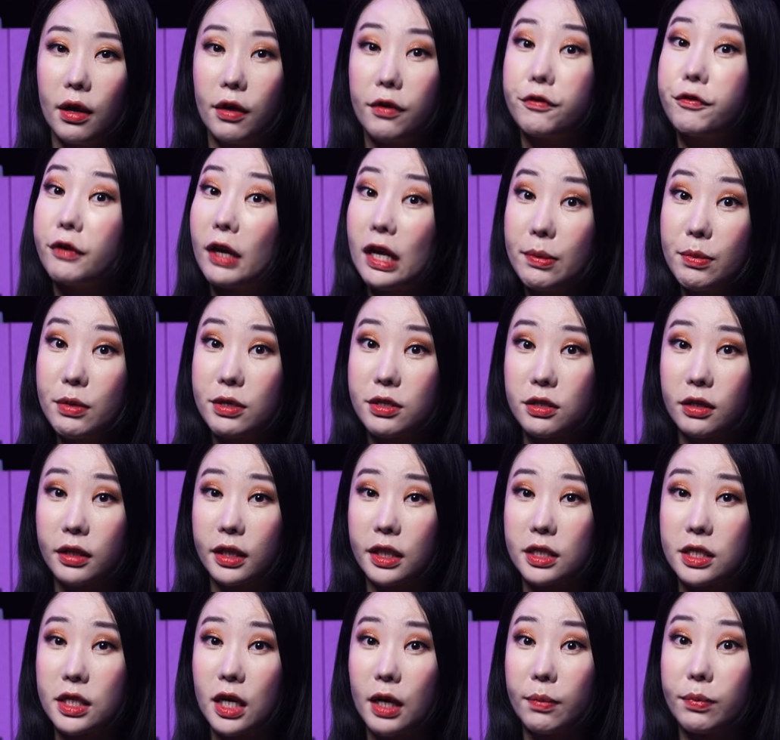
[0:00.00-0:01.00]
famously
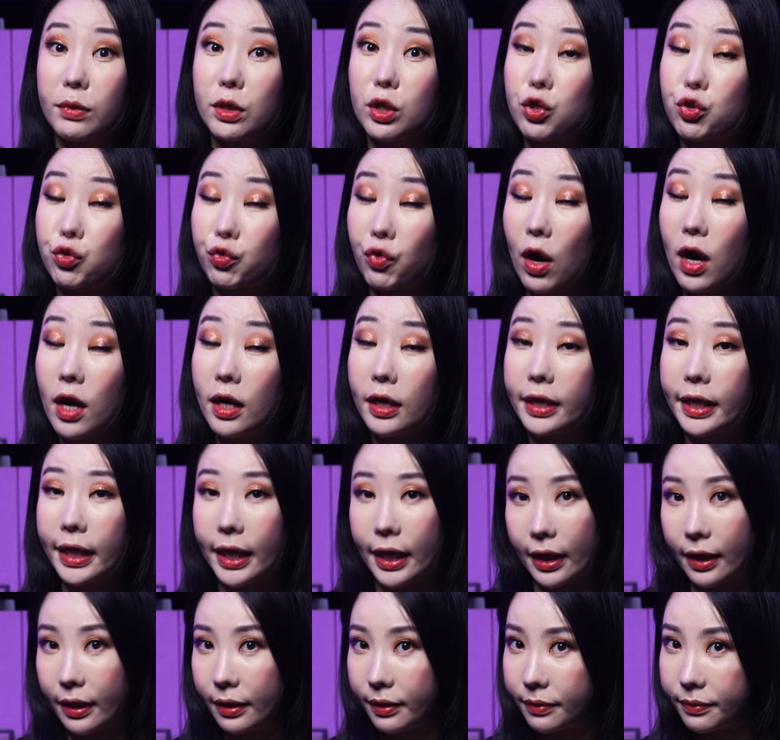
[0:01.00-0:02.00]
dubbed the Drug King.